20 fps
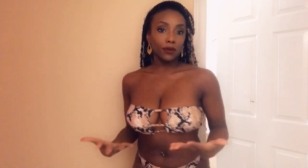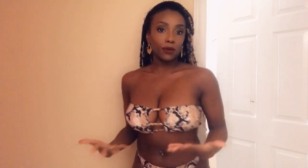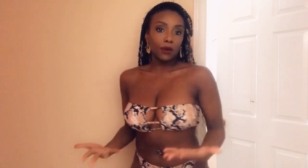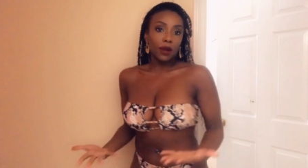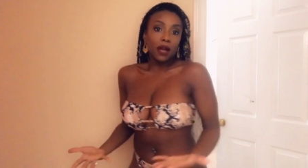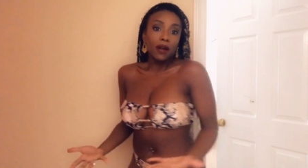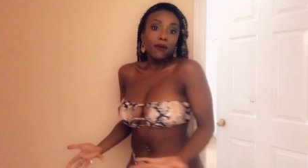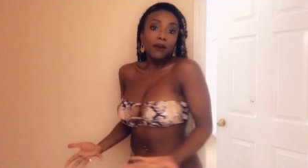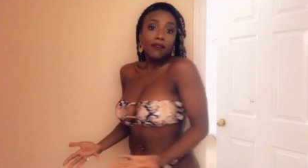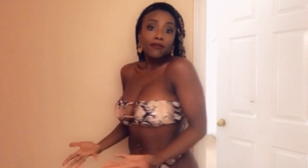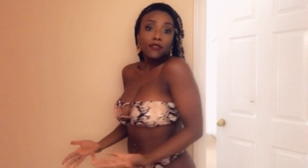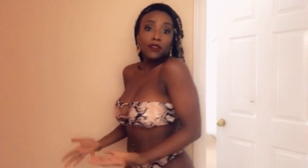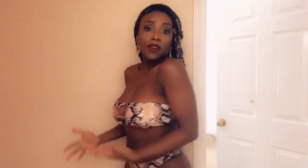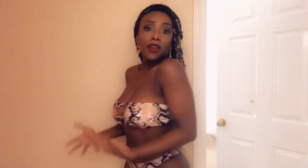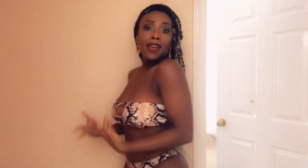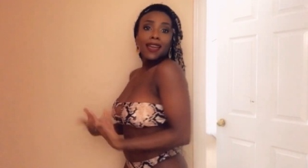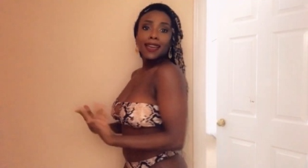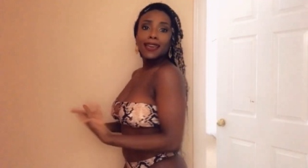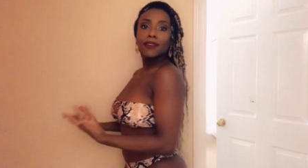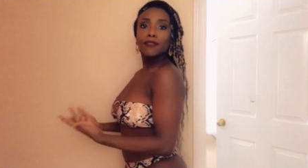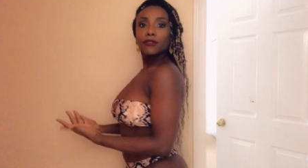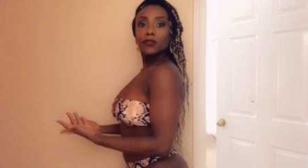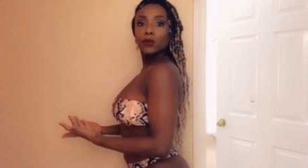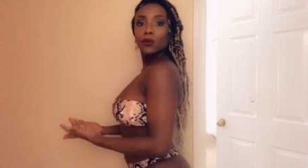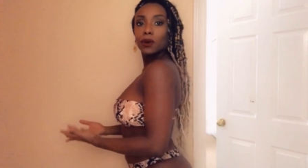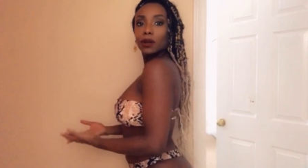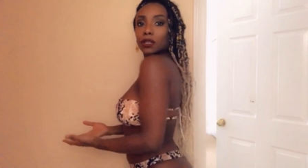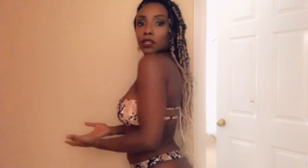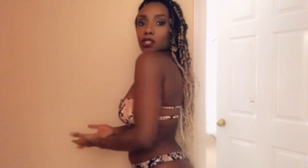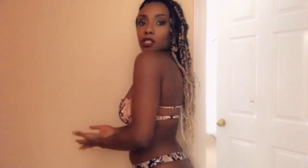However, if you want
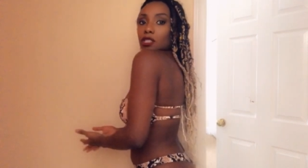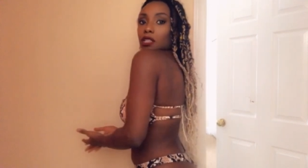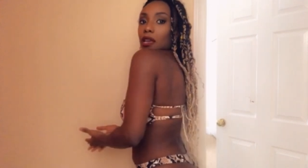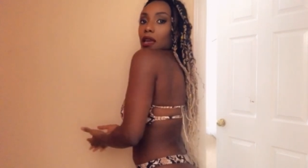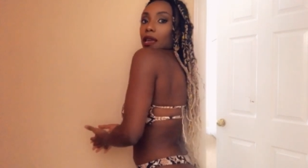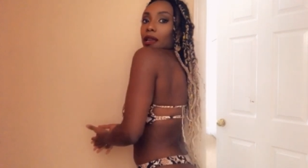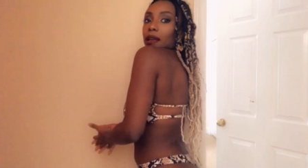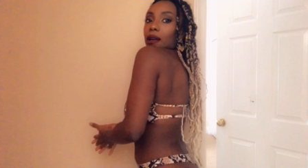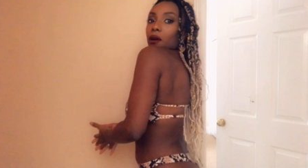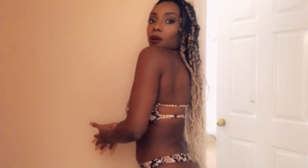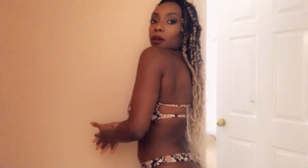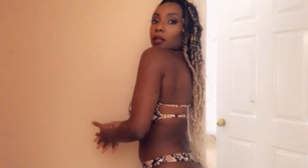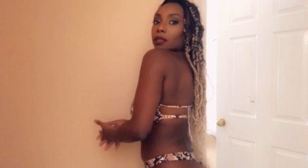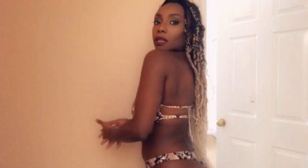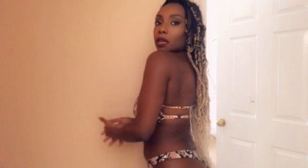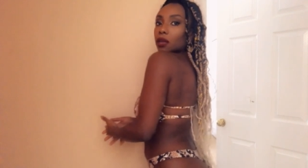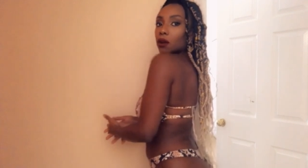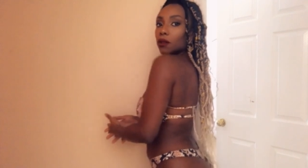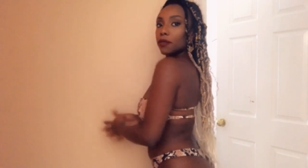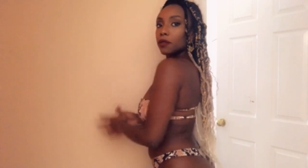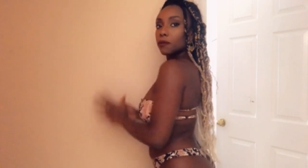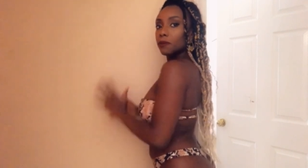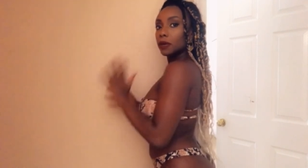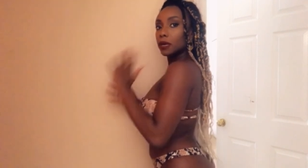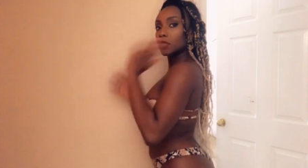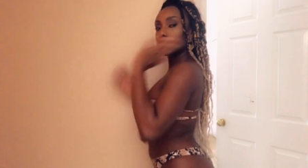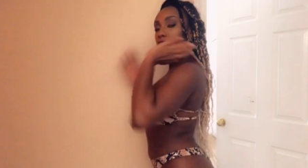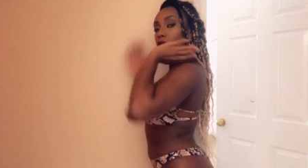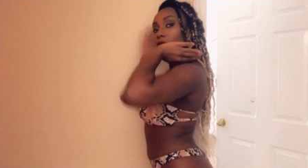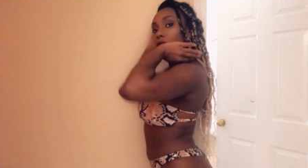to just hang out and lay on the beach, I
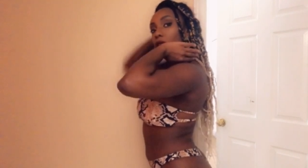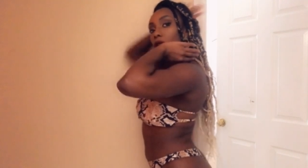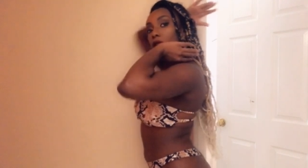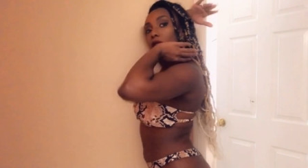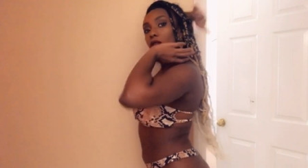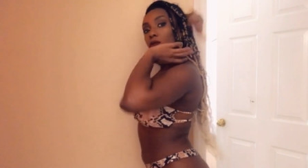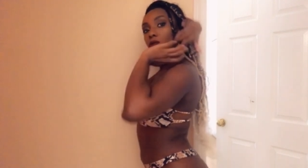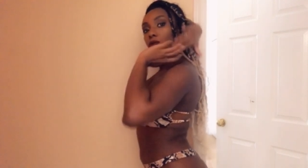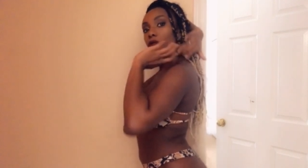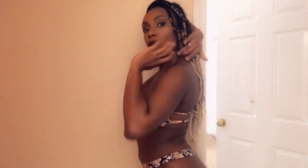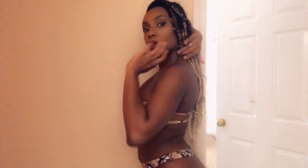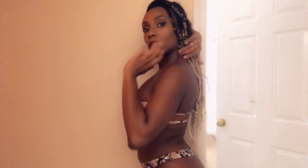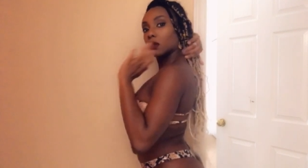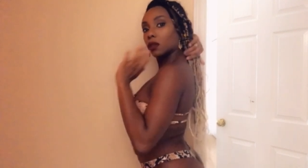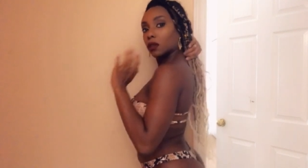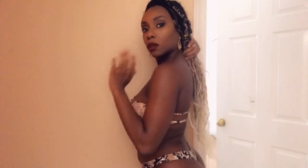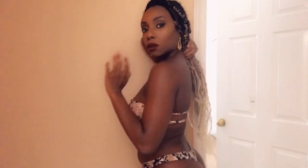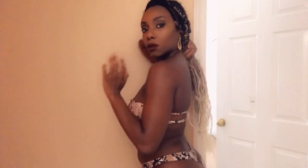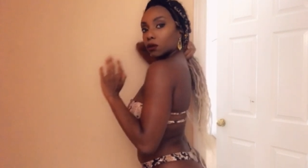think it's pretty cute.